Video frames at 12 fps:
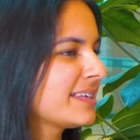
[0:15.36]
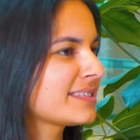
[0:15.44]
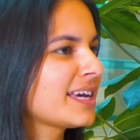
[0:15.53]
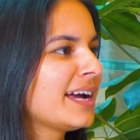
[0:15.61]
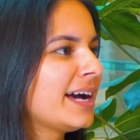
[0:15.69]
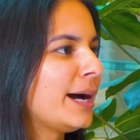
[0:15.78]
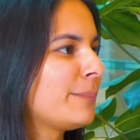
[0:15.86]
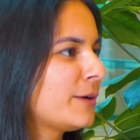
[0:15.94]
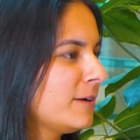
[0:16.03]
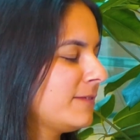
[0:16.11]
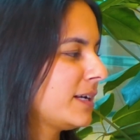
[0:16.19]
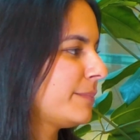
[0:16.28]
is a
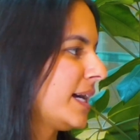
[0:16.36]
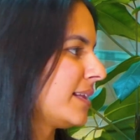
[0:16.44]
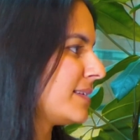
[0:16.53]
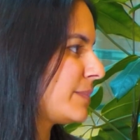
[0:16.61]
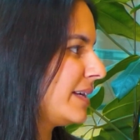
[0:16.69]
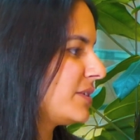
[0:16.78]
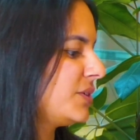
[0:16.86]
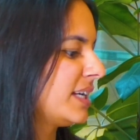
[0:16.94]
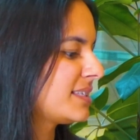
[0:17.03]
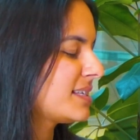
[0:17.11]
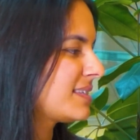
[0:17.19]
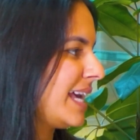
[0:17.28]
perfect balance because you
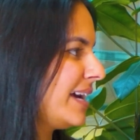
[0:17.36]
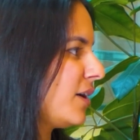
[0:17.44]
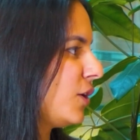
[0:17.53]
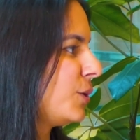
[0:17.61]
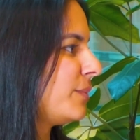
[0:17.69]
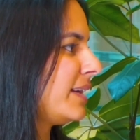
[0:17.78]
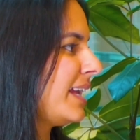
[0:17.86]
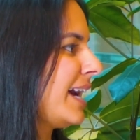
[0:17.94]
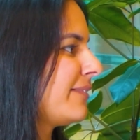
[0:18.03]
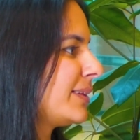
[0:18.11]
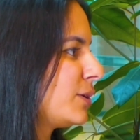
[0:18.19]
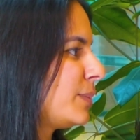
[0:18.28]
get to stay at home and
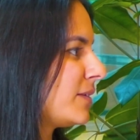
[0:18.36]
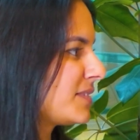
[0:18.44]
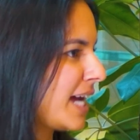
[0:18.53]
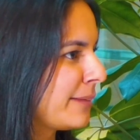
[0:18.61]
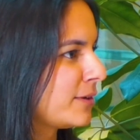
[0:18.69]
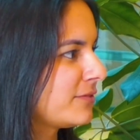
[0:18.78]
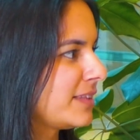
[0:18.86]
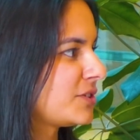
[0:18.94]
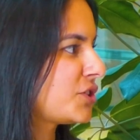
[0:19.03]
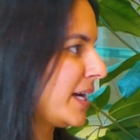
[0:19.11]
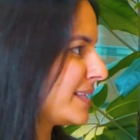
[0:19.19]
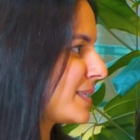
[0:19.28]
have a little bit of time off the
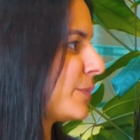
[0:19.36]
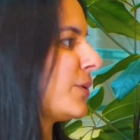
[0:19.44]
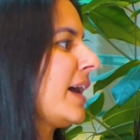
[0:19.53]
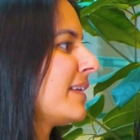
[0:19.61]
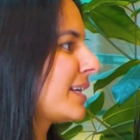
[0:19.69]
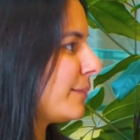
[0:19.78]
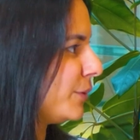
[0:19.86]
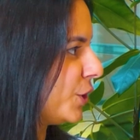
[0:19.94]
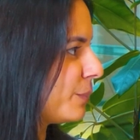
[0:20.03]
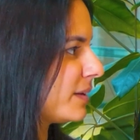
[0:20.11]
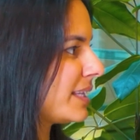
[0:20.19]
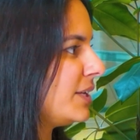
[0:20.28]
transport and the
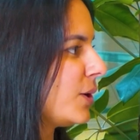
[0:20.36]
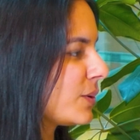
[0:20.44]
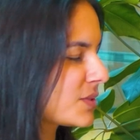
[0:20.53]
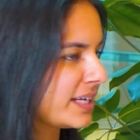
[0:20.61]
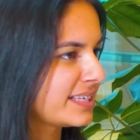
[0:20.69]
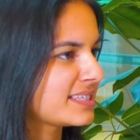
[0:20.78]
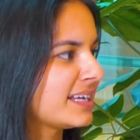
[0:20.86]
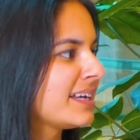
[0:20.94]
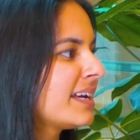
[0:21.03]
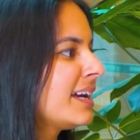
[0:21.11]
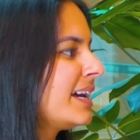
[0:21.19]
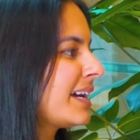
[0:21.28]
commute, but then you also get to
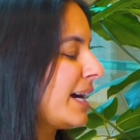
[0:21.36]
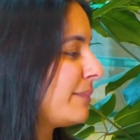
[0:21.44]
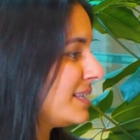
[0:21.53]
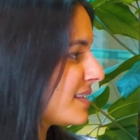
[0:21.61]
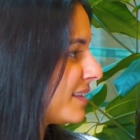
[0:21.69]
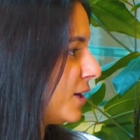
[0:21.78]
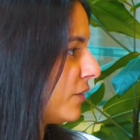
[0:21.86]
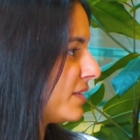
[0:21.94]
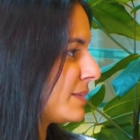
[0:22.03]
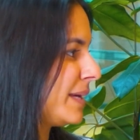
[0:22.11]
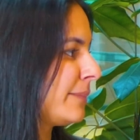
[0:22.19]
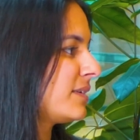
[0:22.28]
come into the
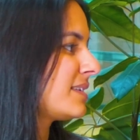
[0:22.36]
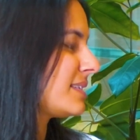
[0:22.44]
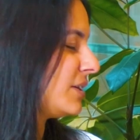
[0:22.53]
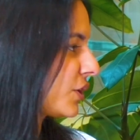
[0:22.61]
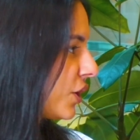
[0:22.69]
office and be able to see your